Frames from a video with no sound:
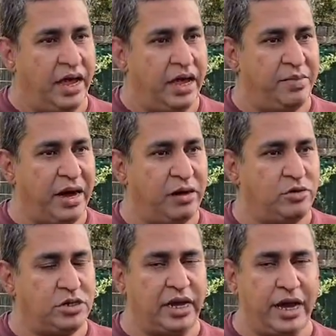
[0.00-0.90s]
and I
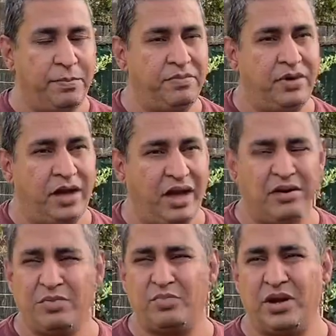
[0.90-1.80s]

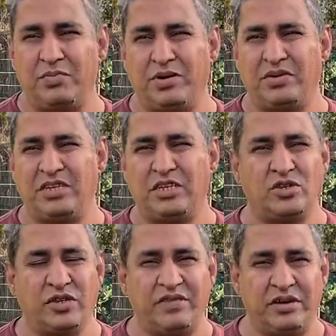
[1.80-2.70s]
got about 600 or
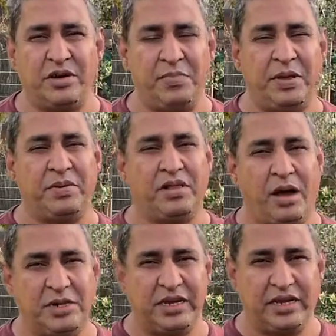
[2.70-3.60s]
700 people
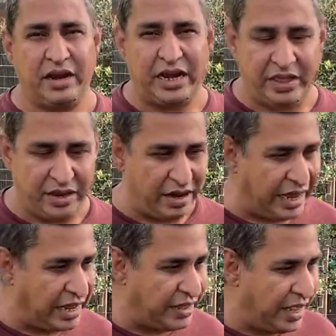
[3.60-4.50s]
commenting and
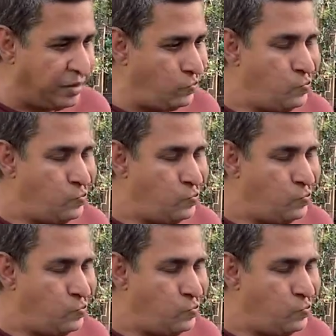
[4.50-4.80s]
liking that.